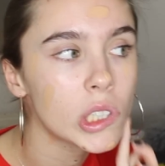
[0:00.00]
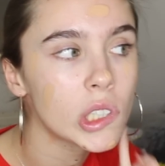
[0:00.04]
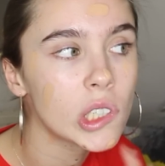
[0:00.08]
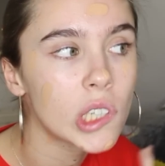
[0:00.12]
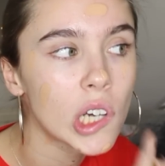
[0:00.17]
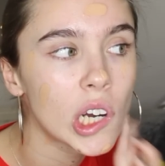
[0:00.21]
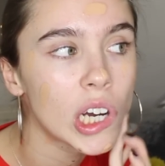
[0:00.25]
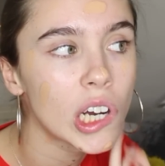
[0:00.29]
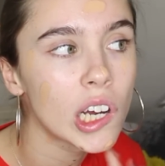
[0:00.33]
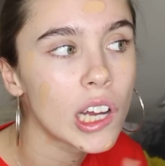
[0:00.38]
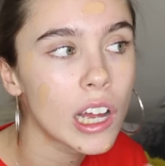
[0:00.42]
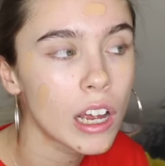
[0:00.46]
I've
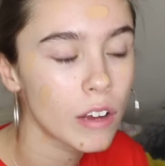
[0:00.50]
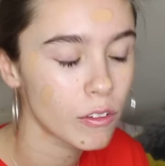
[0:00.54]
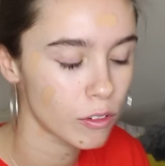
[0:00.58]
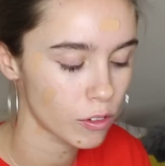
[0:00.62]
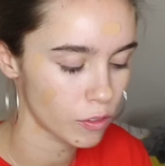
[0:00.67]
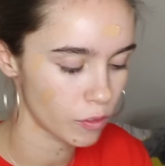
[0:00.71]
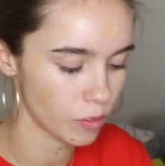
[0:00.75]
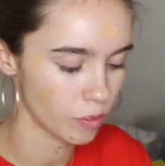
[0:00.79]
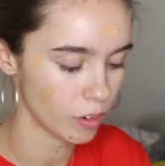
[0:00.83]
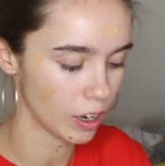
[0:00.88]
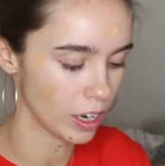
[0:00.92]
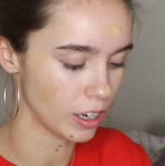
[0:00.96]
got
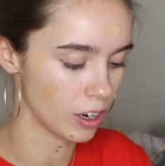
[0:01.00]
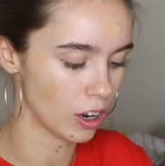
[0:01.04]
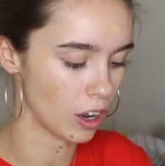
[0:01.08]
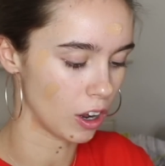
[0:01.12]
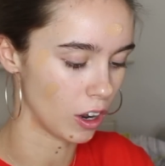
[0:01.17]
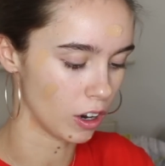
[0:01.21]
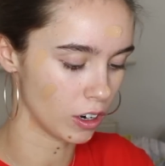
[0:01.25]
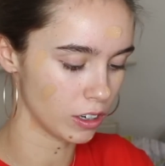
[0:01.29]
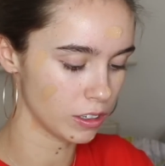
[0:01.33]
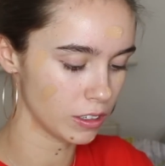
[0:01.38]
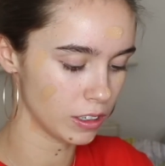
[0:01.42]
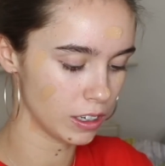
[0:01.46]
everything
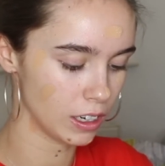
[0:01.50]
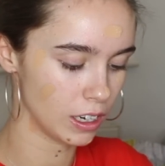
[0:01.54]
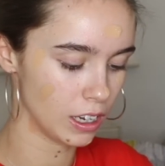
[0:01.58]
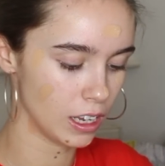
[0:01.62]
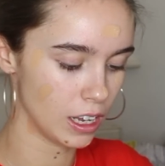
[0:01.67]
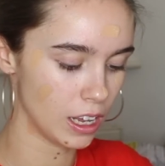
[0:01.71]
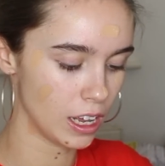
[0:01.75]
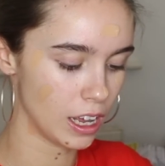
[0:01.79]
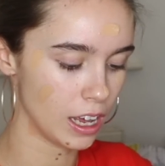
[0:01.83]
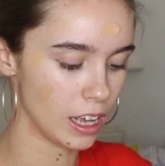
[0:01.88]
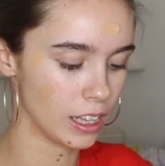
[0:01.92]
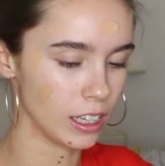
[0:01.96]
on,
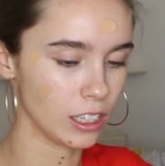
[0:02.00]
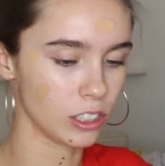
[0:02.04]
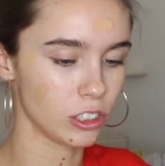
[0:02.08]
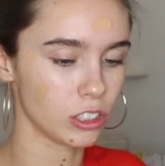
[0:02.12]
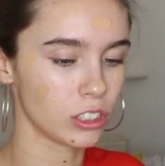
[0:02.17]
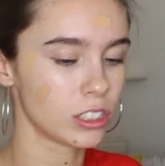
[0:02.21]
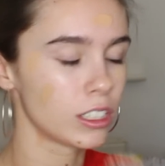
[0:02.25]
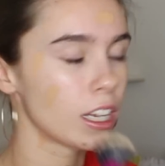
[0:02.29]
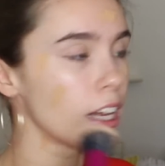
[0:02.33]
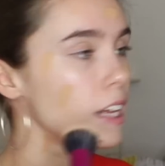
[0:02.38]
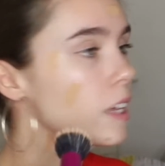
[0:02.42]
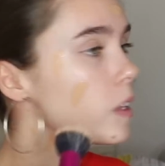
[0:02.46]
and I
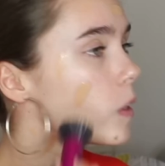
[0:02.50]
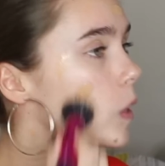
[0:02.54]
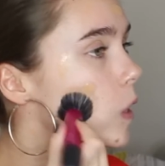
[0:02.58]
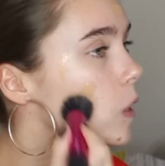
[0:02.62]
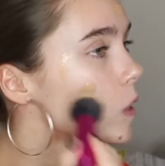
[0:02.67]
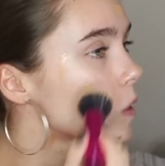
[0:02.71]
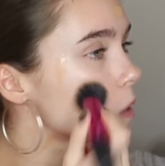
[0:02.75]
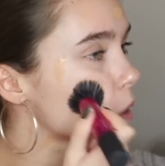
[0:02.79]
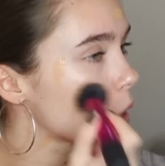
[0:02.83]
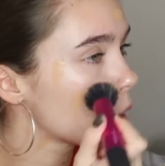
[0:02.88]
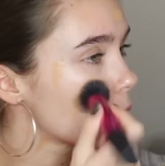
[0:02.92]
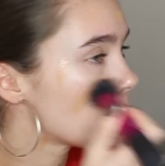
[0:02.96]
just take
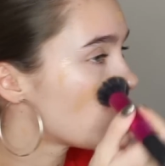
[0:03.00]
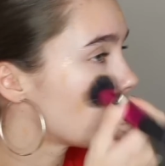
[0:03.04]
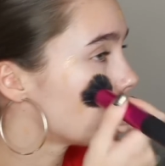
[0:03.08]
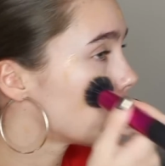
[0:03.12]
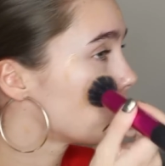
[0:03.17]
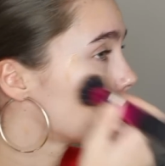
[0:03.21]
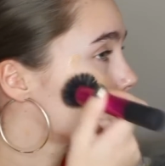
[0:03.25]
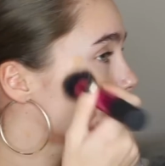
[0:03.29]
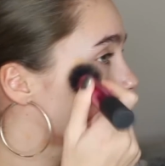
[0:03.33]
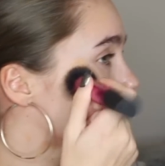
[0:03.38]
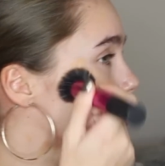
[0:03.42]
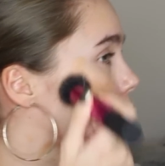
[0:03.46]
this and
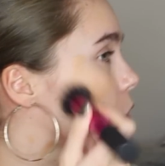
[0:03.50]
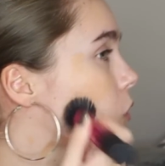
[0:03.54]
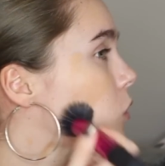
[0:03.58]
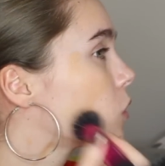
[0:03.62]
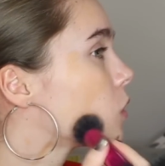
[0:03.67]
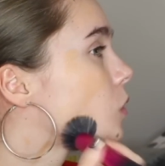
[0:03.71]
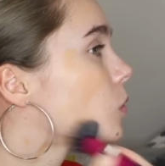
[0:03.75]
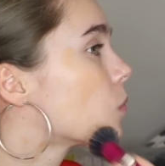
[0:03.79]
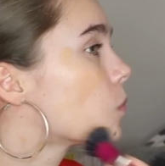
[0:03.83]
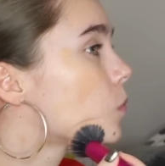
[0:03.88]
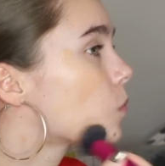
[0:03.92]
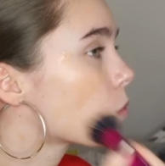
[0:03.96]
then
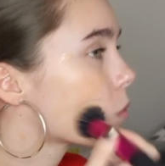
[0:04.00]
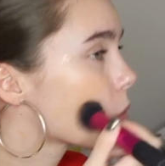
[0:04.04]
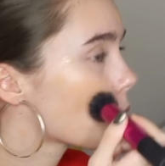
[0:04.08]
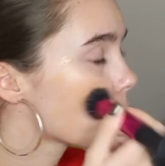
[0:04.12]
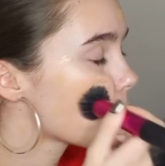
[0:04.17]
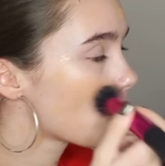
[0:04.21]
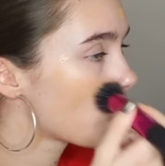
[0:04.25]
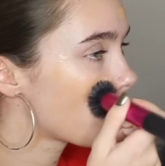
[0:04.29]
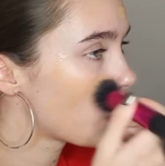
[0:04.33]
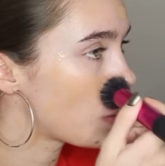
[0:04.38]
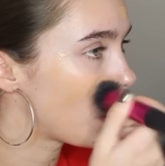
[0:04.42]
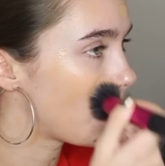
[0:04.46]
just
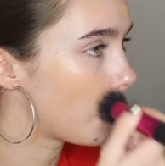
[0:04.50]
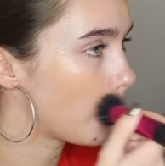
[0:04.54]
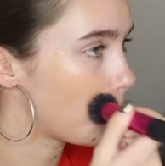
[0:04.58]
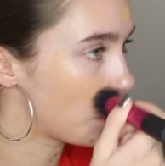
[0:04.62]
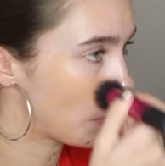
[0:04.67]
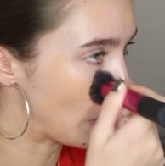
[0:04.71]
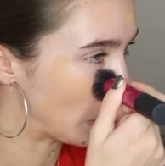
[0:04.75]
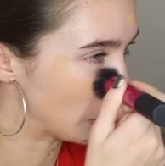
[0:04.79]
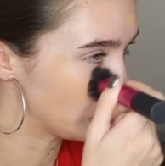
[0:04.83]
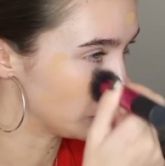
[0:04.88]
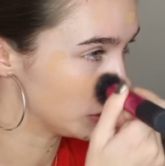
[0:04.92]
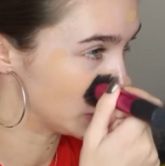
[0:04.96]
like
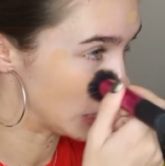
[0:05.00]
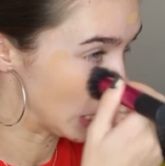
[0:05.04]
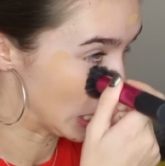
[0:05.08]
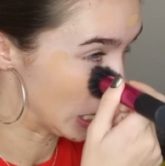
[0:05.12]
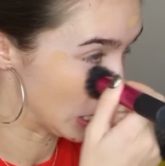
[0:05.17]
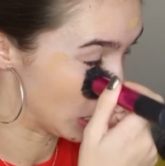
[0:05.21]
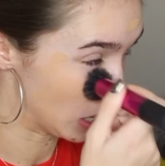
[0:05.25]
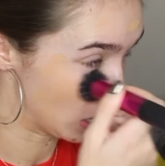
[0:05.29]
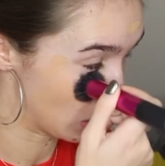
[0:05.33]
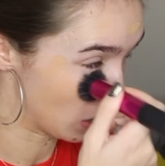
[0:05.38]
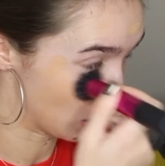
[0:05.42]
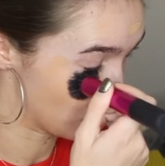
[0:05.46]
bounce
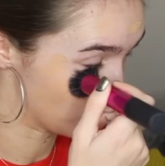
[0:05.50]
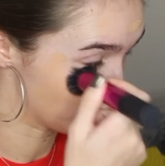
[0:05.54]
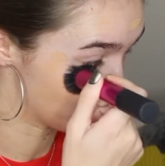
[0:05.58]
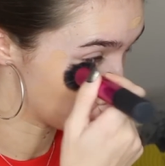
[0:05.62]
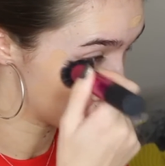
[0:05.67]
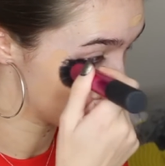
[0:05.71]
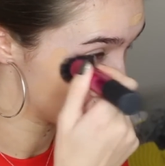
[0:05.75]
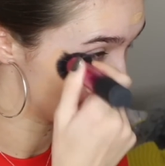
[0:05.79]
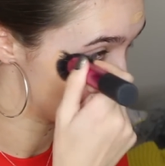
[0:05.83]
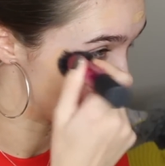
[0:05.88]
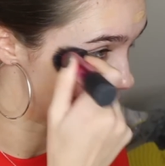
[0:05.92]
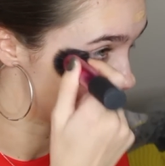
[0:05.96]
it on
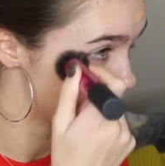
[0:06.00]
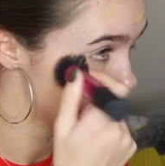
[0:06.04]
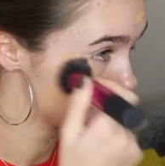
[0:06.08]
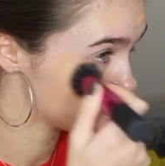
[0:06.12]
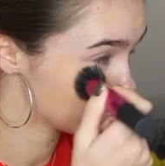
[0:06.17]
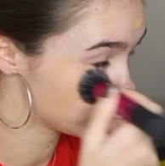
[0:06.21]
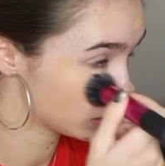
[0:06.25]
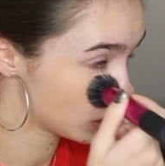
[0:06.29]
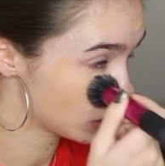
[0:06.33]
my face.